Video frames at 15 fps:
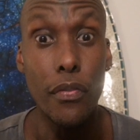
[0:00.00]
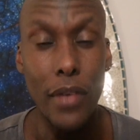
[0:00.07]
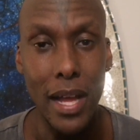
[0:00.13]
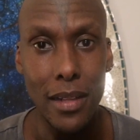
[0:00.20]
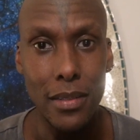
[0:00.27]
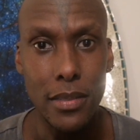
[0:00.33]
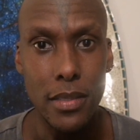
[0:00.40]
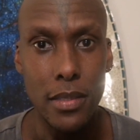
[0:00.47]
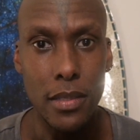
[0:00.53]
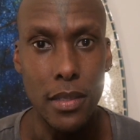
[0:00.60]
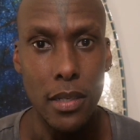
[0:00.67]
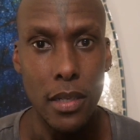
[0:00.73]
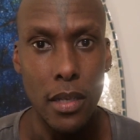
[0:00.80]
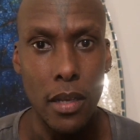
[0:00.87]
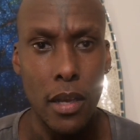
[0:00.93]
felt.
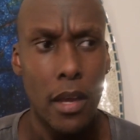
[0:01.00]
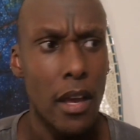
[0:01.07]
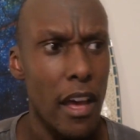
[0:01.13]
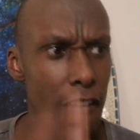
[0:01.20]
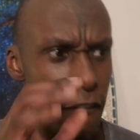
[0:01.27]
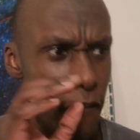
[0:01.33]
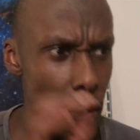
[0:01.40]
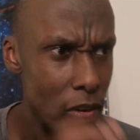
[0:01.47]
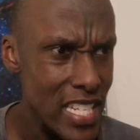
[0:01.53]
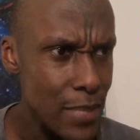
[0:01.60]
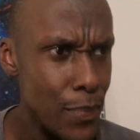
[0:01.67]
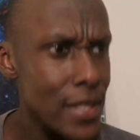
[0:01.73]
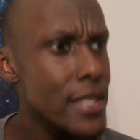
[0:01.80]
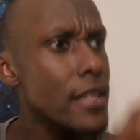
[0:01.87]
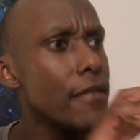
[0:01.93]
A very
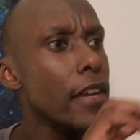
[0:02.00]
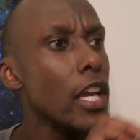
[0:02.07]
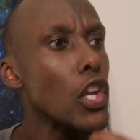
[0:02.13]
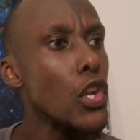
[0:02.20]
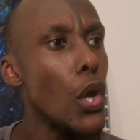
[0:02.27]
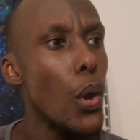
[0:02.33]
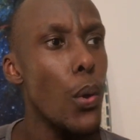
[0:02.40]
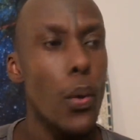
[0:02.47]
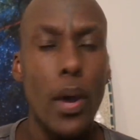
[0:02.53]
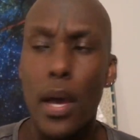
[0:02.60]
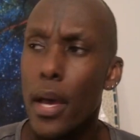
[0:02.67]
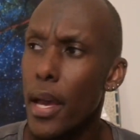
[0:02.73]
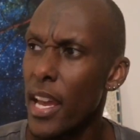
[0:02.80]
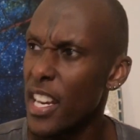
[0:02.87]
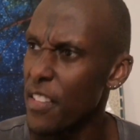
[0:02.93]
specific no
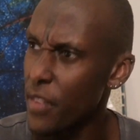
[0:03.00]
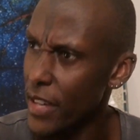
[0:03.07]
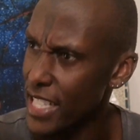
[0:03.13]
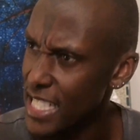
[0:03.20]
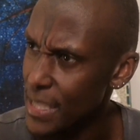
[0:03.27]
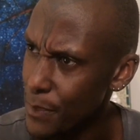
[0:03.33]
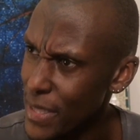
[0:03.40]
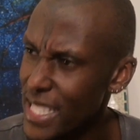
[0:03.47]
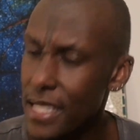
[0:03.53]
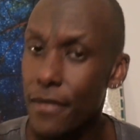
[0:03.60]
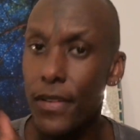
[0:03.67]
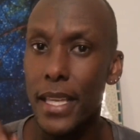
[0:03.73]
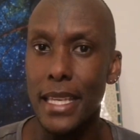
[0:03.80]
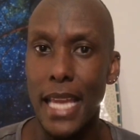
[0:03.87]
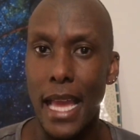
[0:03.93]
and a very
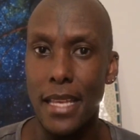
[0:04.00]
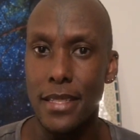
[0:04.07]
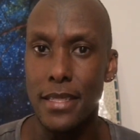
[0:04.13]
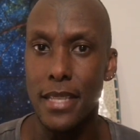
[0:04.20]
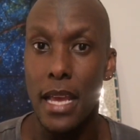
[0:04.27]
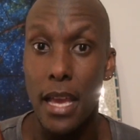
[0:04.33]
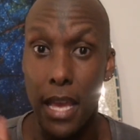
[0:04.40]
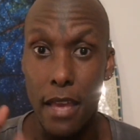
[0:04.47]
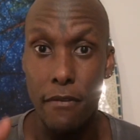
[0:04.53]
specific yes,